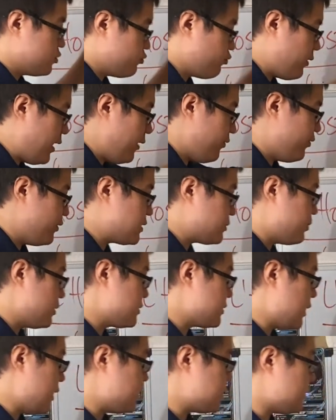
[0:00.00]
Write this
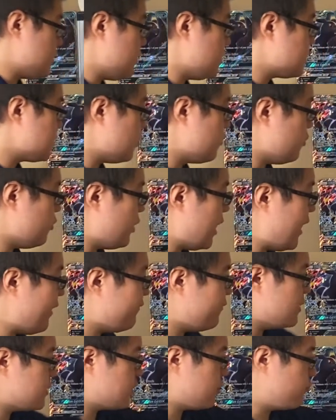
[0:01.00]
precisely. So you
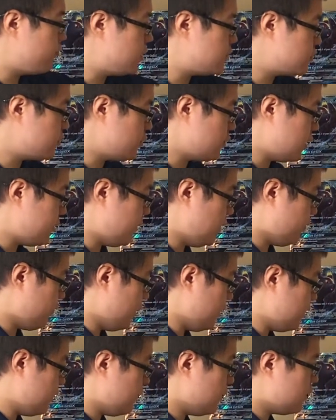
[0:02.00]
have this original limit
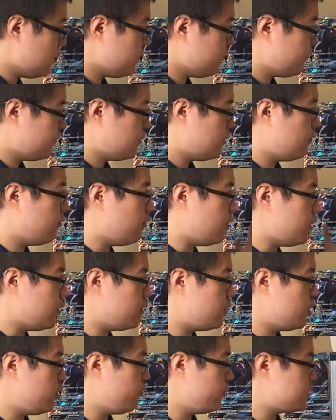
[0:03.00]
right here. What you
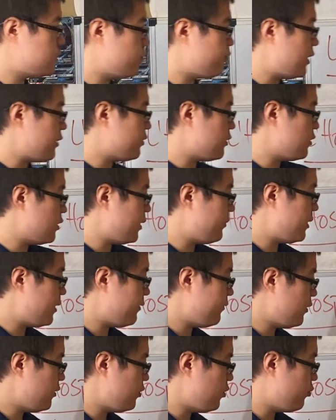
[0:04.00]
do is you write the limit
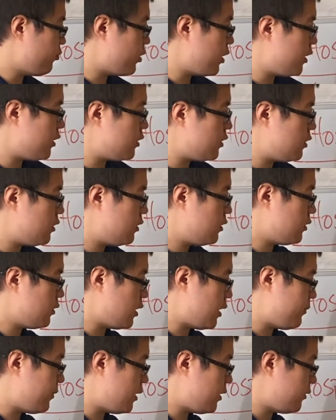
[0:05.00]
of the numerator,
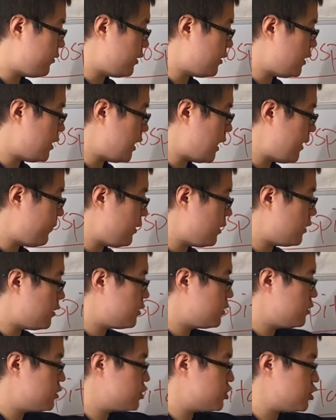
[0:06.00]
limit of the
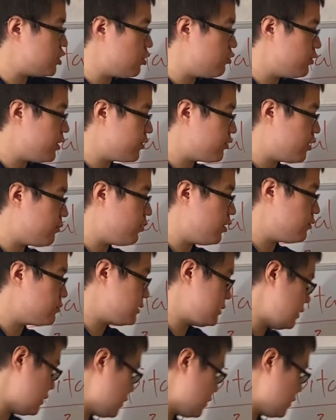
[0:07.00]
denominator, show that they're both